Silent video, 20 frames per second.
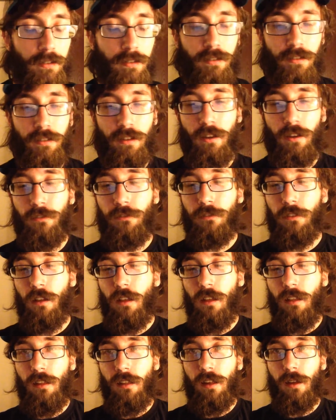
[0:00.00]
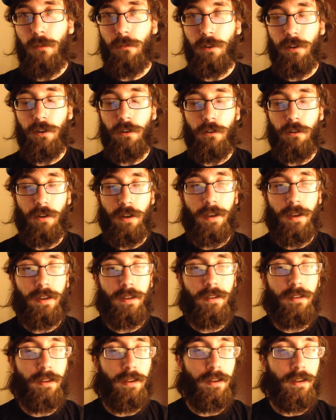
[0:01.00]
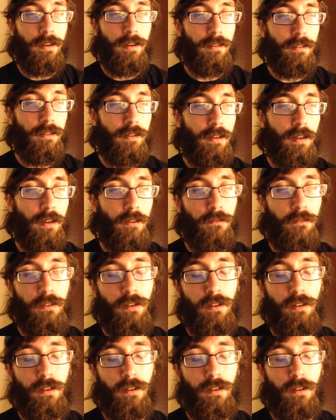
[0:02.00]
this stuff, I'm gonna go ahead and give